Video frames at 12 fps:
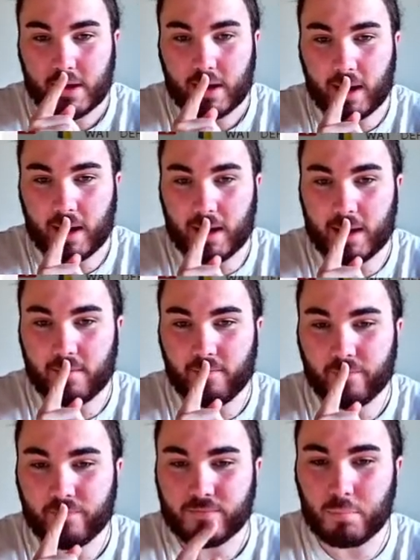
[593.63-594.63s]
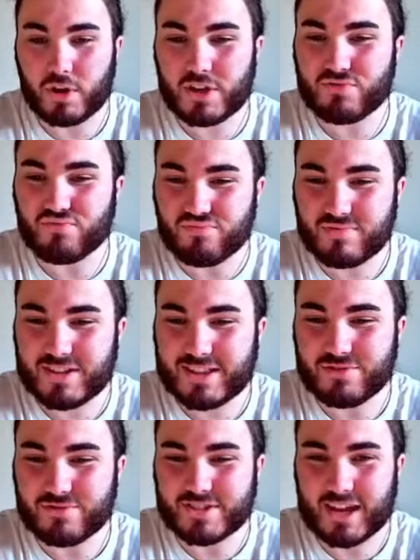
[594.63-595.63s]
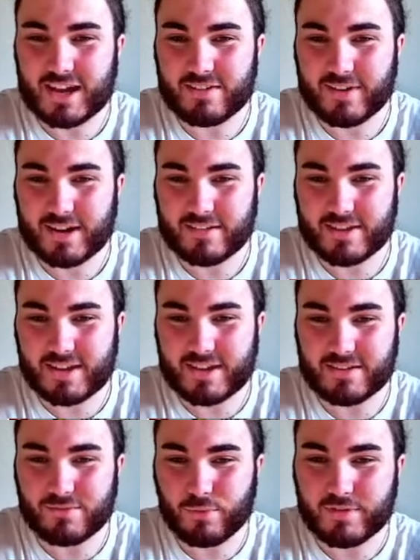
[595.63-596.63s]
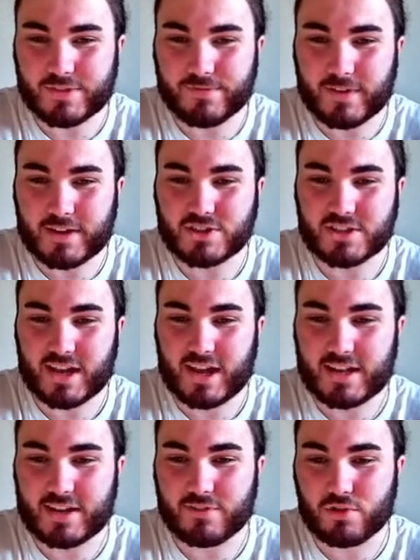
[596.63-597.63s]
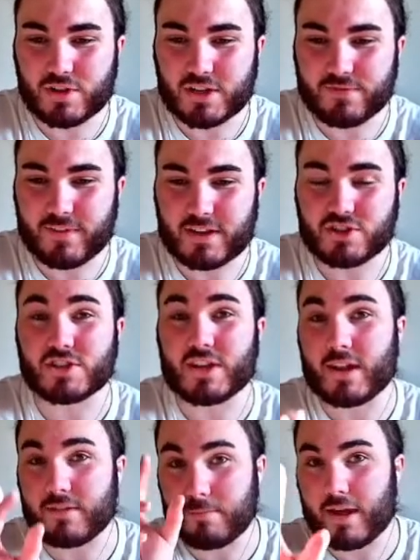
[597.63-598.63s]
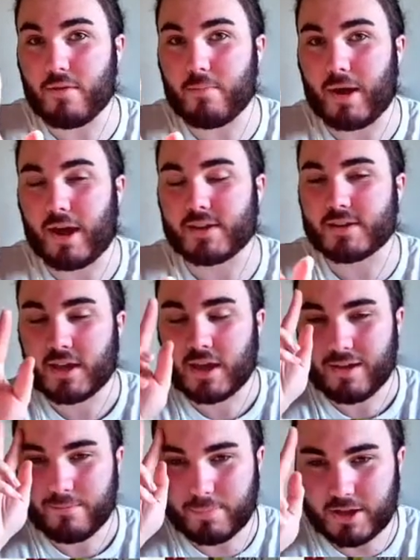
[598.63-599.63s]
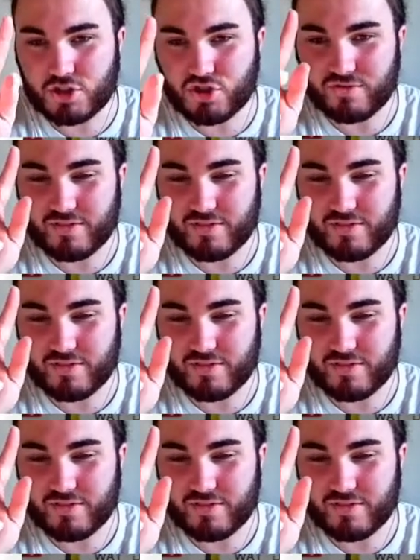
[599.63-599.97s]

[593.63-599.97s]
But he's really good to have, and I think with his fixtures ahead, if you look at his fixtures, and bear in mind, picture